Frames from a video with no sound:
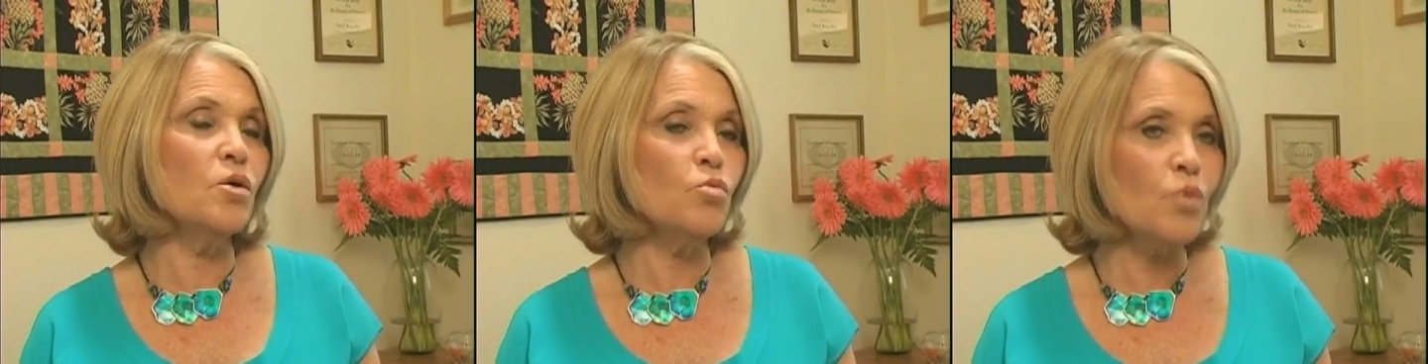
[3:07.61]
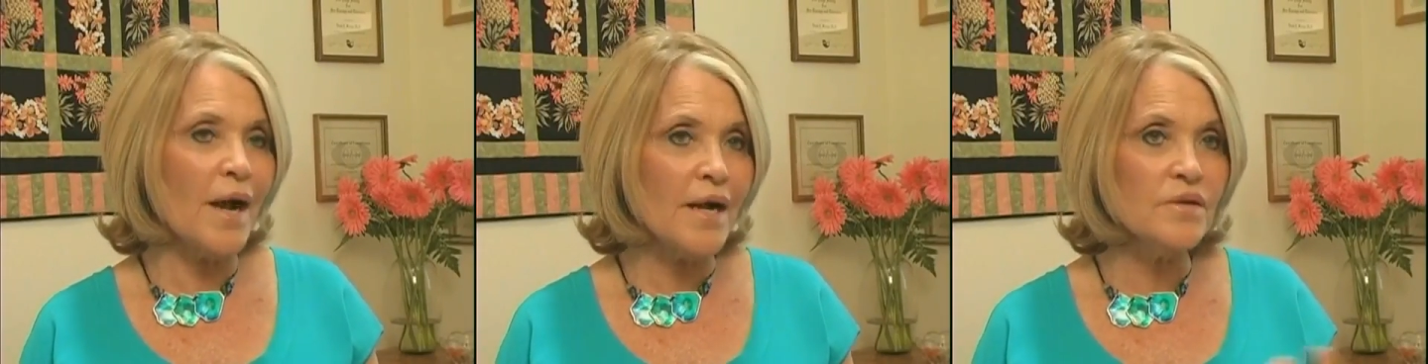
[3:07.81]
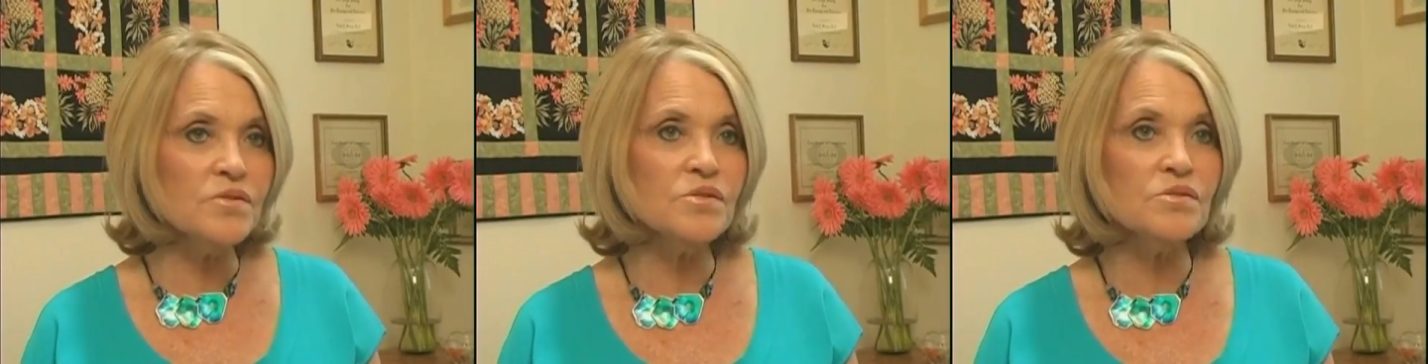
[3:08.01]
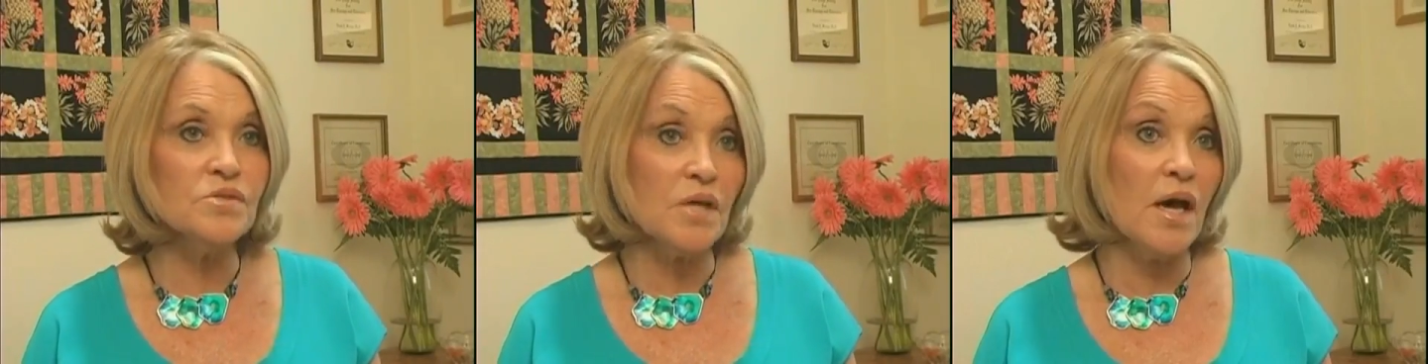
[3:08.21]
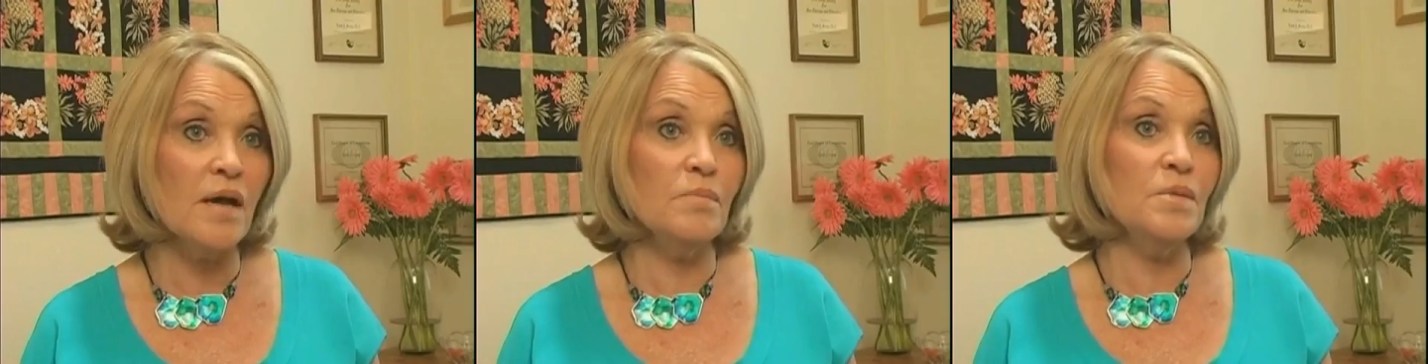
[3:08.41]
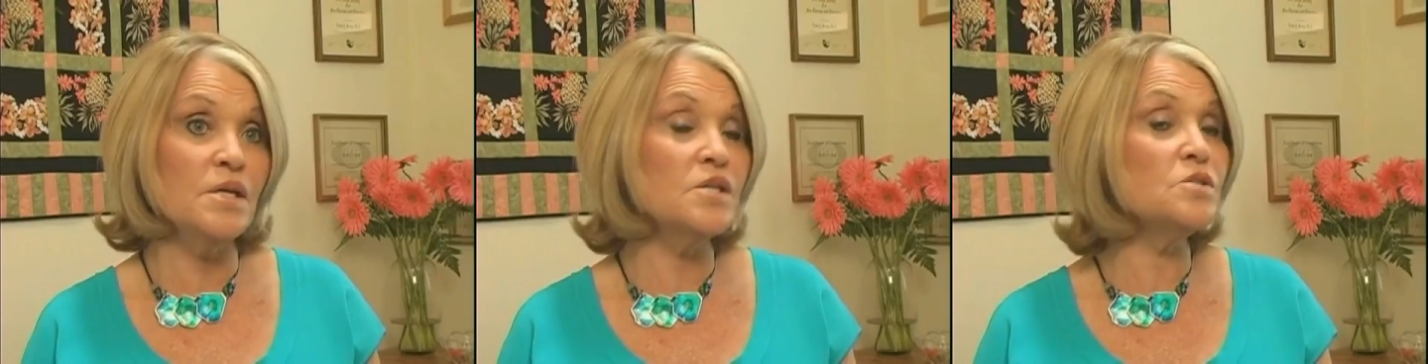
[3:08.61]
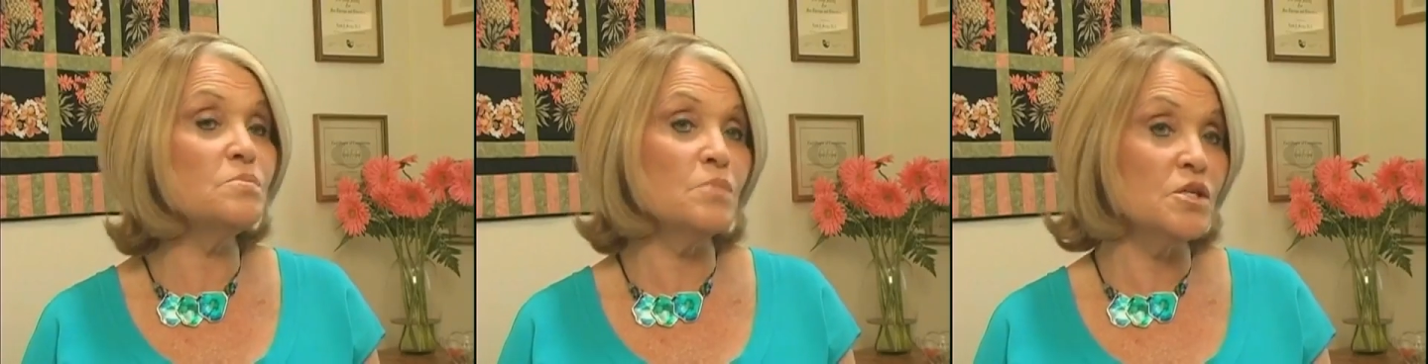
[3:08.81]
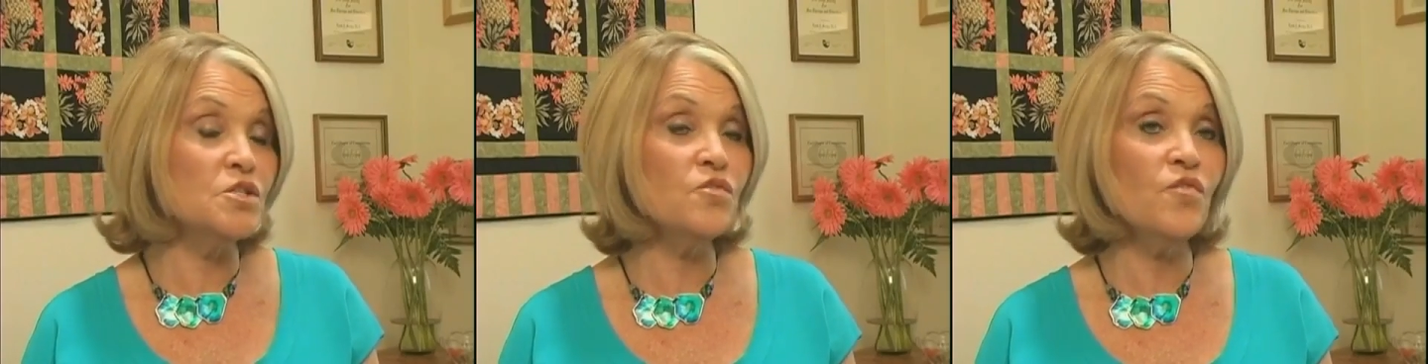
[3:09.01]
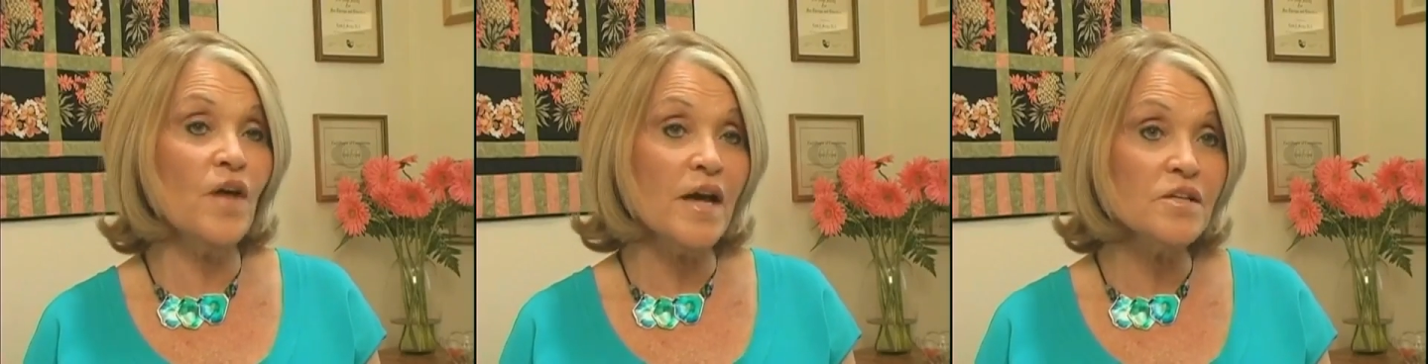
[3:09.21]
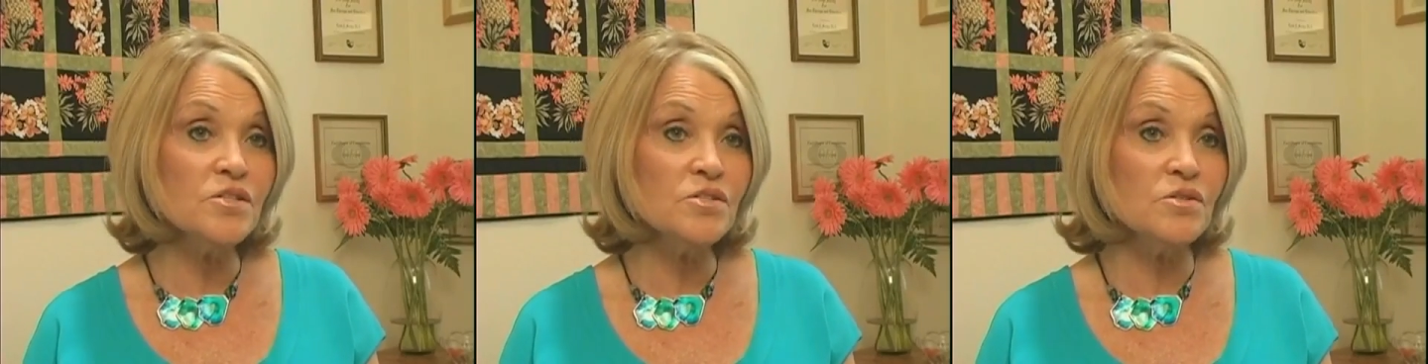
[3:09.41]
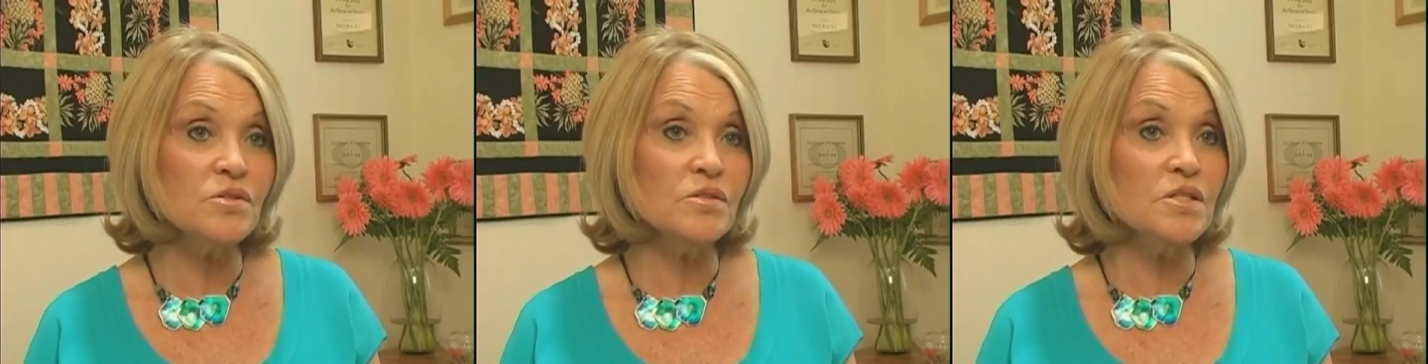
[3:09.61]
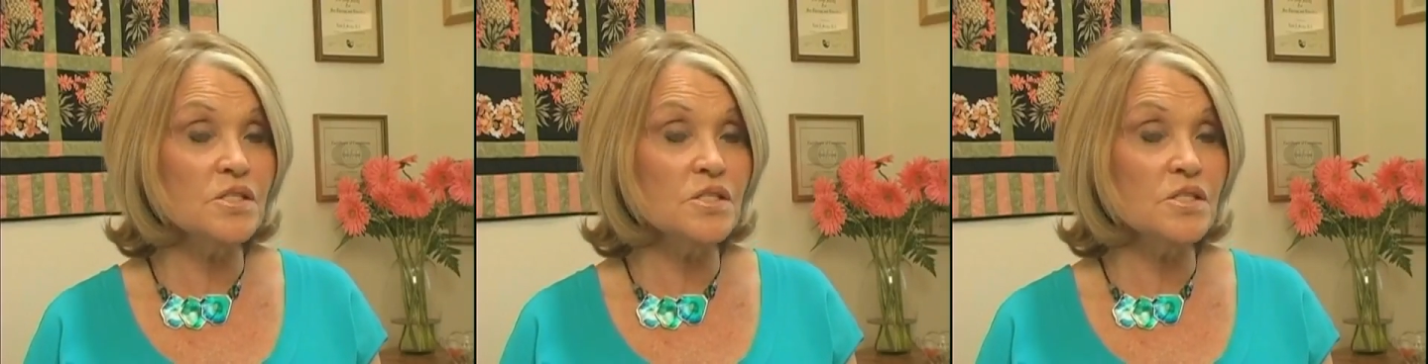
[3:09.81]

arousal timing is much faster.